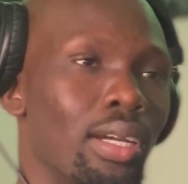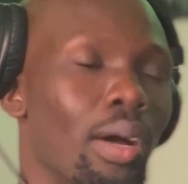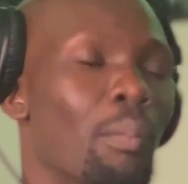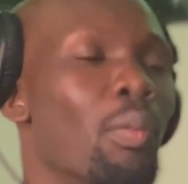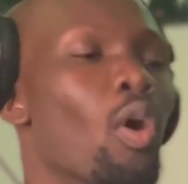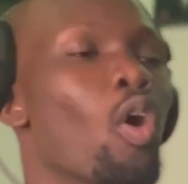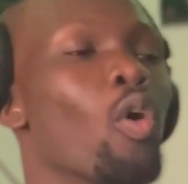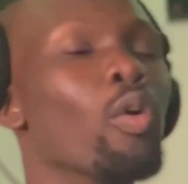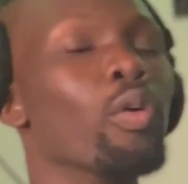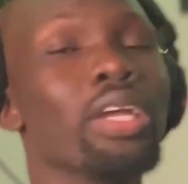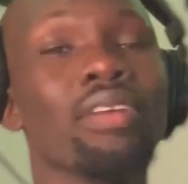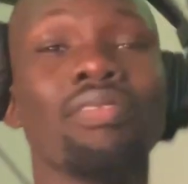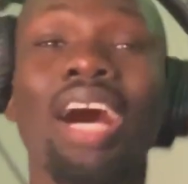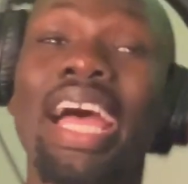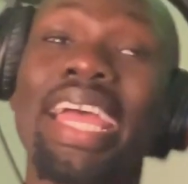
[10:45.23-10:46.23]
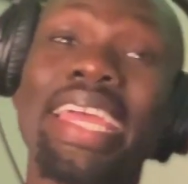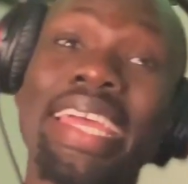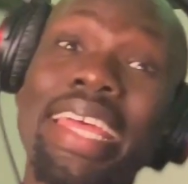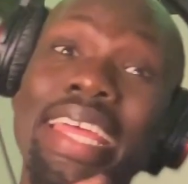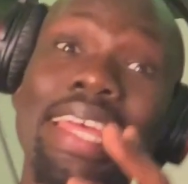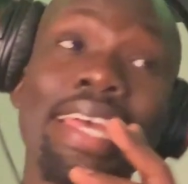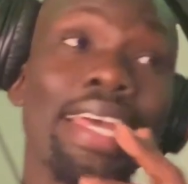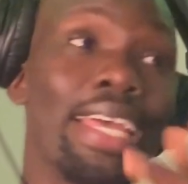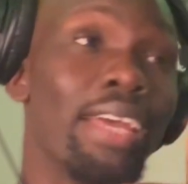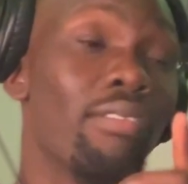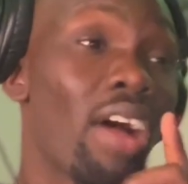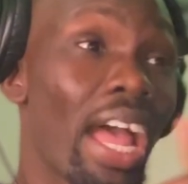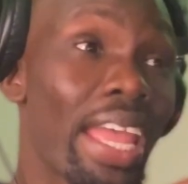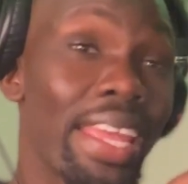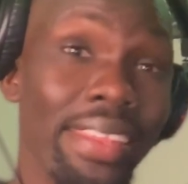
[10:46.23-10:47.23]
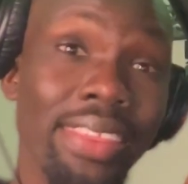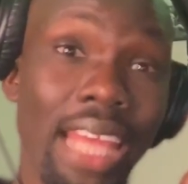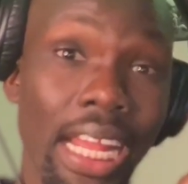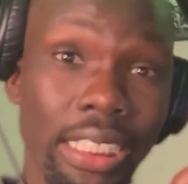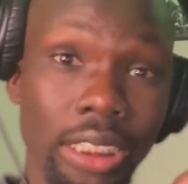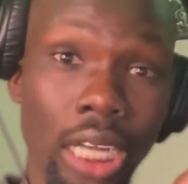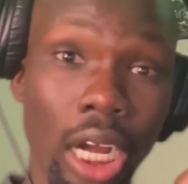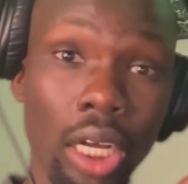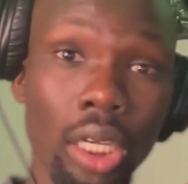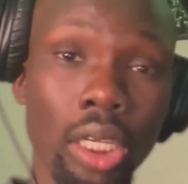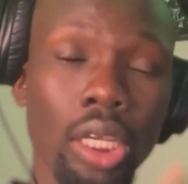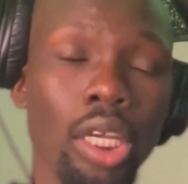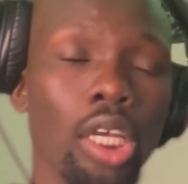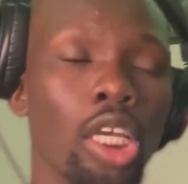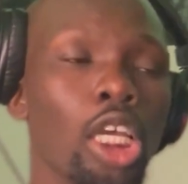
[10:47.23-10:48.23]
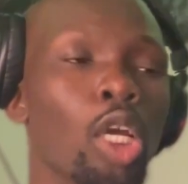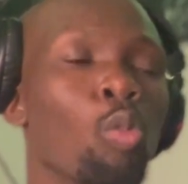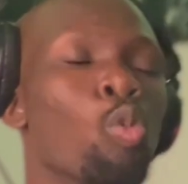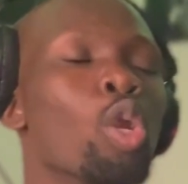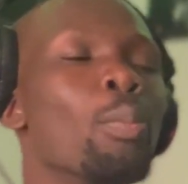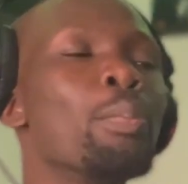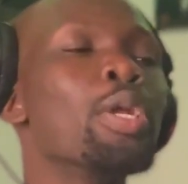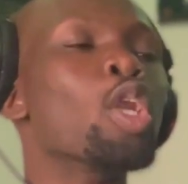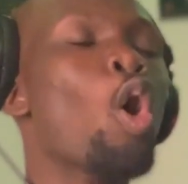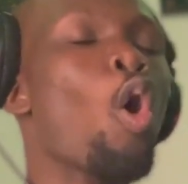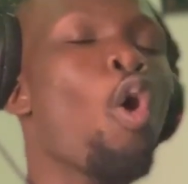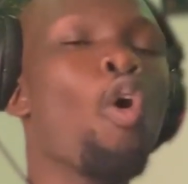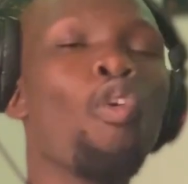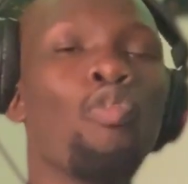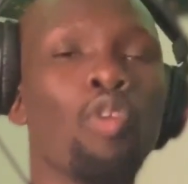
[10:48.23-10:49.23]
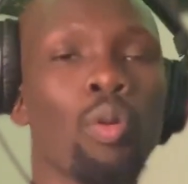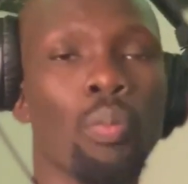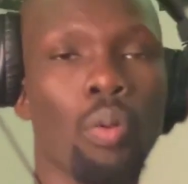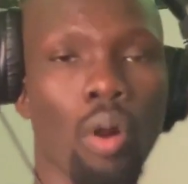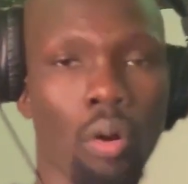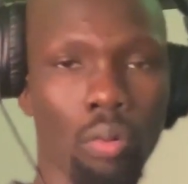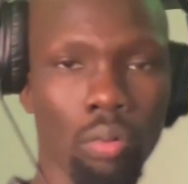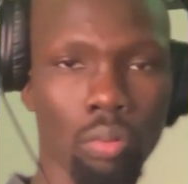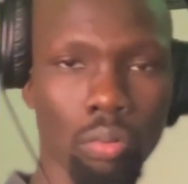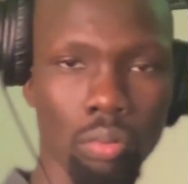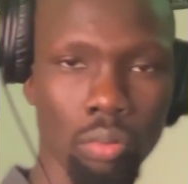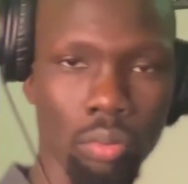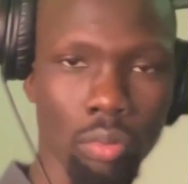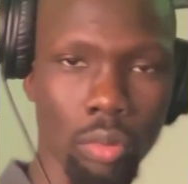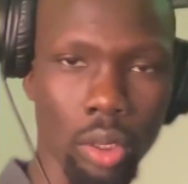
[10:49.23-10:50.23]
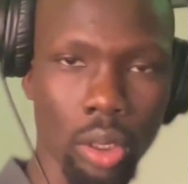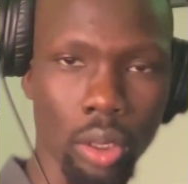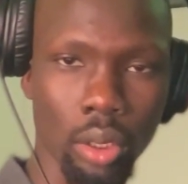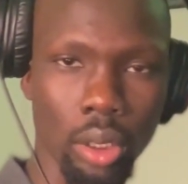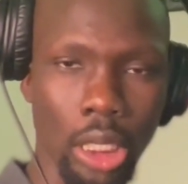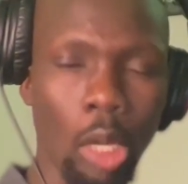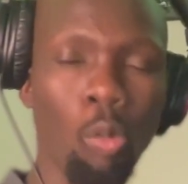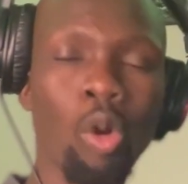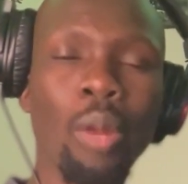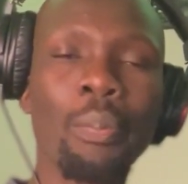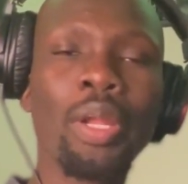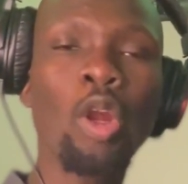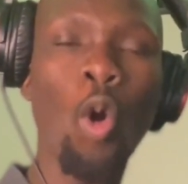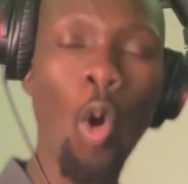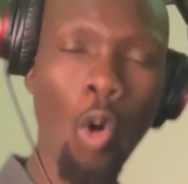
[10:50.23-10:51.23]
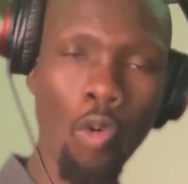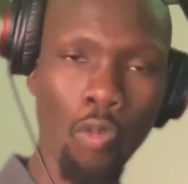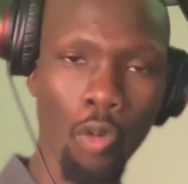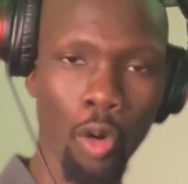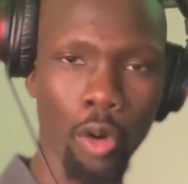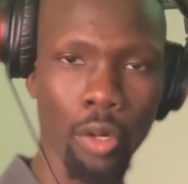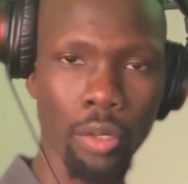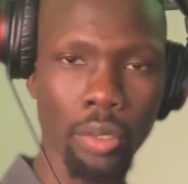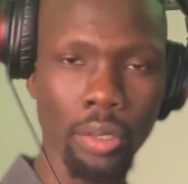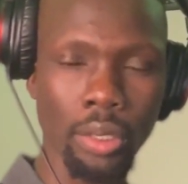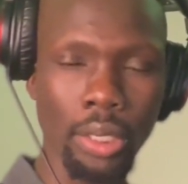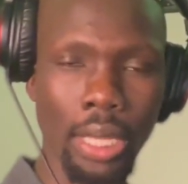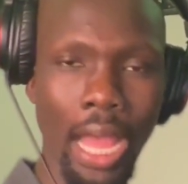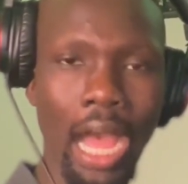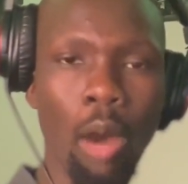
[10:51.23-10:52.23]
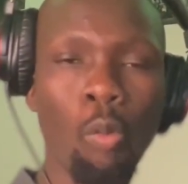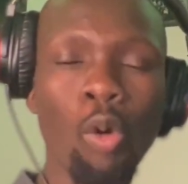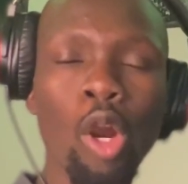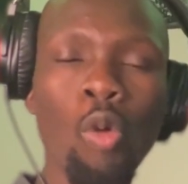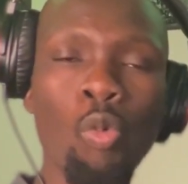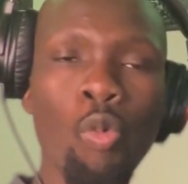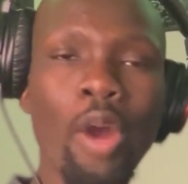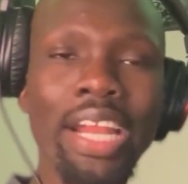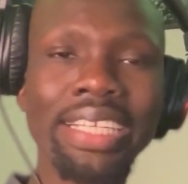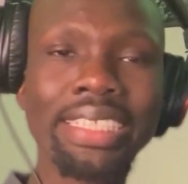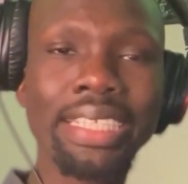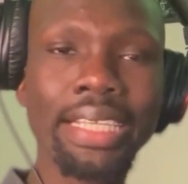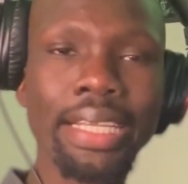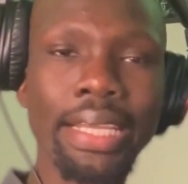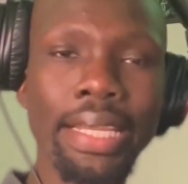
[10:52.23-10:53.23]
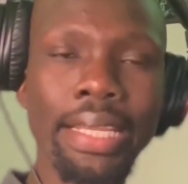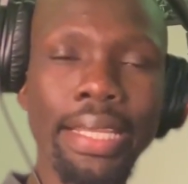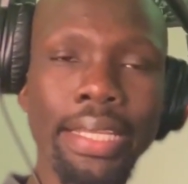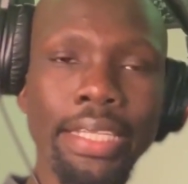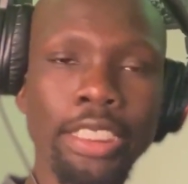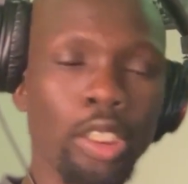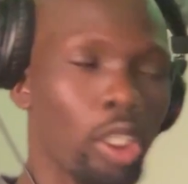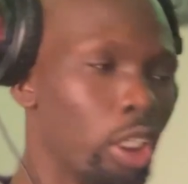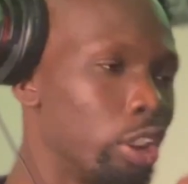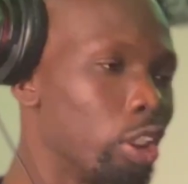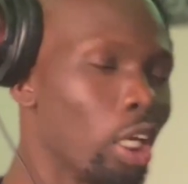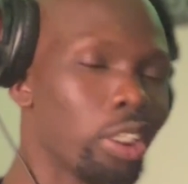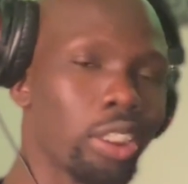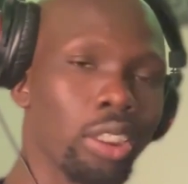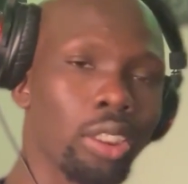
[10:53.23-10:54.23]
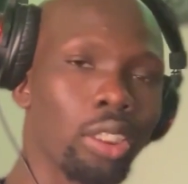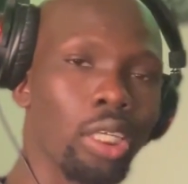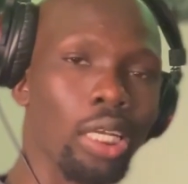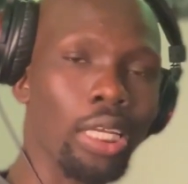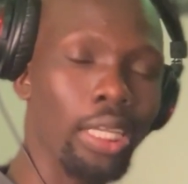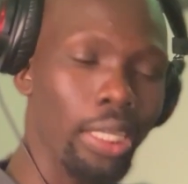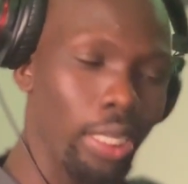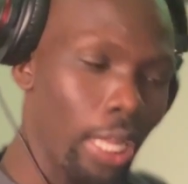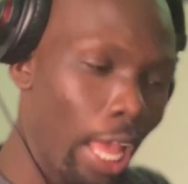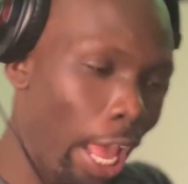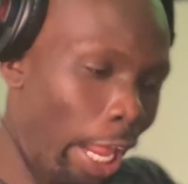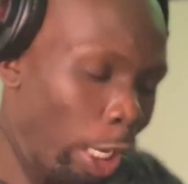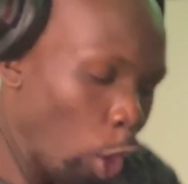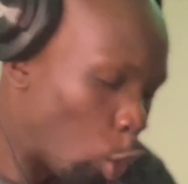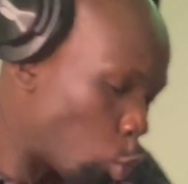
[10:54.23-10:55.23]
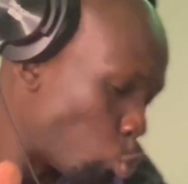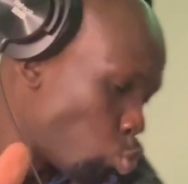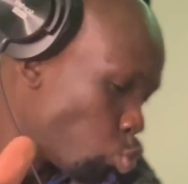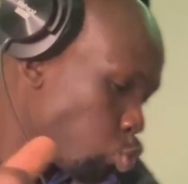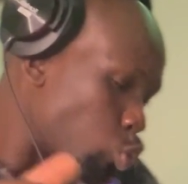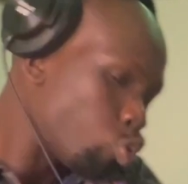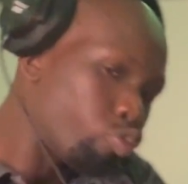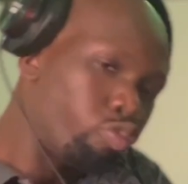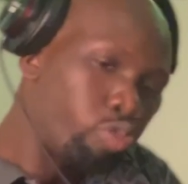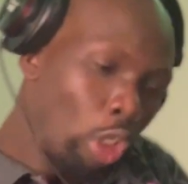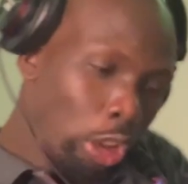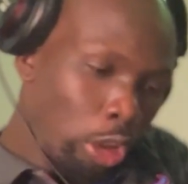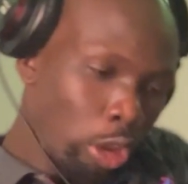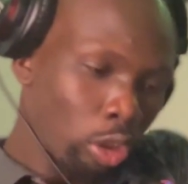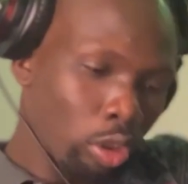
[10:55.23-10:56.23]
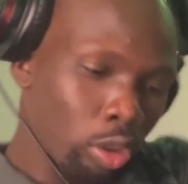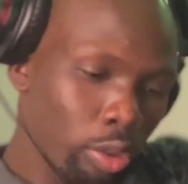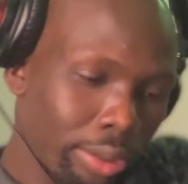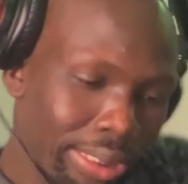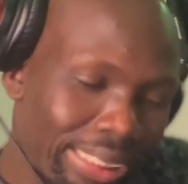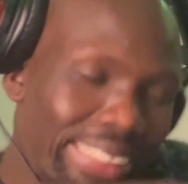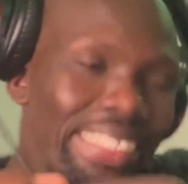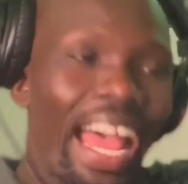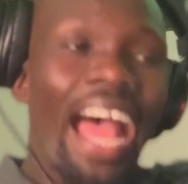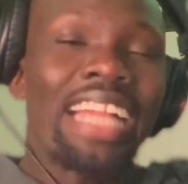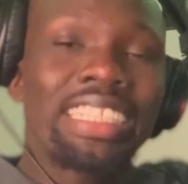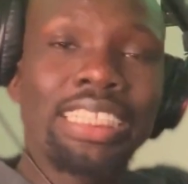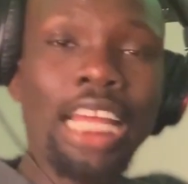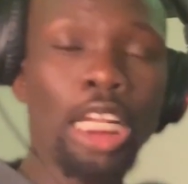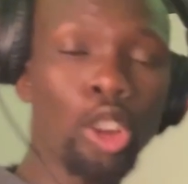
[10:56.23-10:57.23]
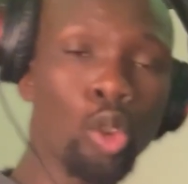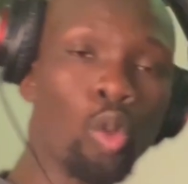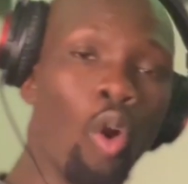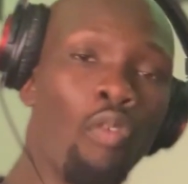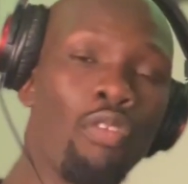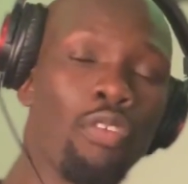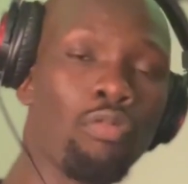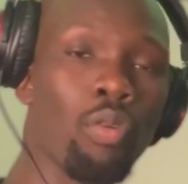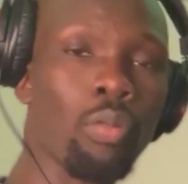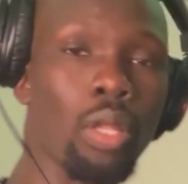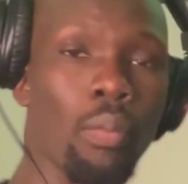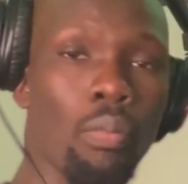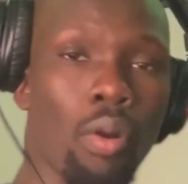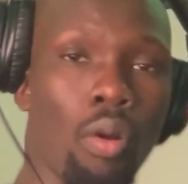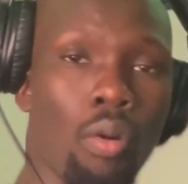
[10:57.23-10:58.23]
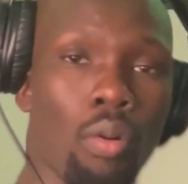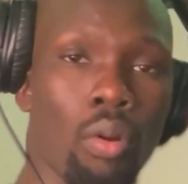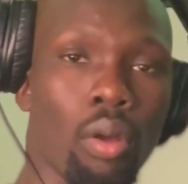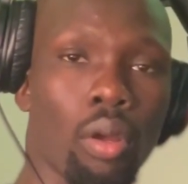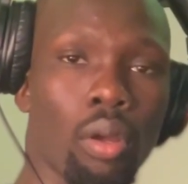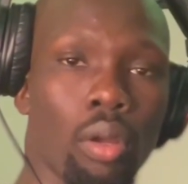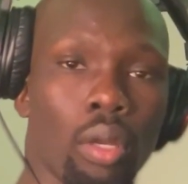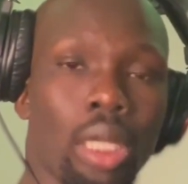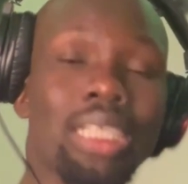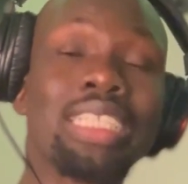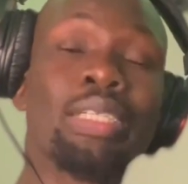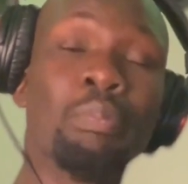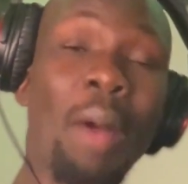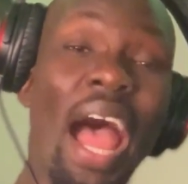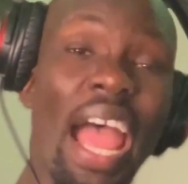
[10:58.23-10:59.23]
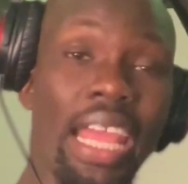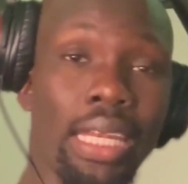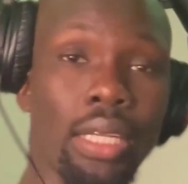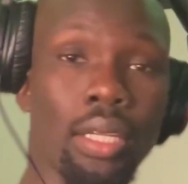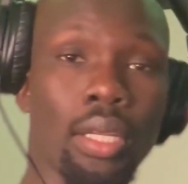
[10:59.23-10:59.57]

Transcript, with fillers: Bro, if I hit if I hit that dunk, it would have been over, bro. It would have been over. I would have went to the judges and fucking snatch that trophy from them, bro. Because it's mine.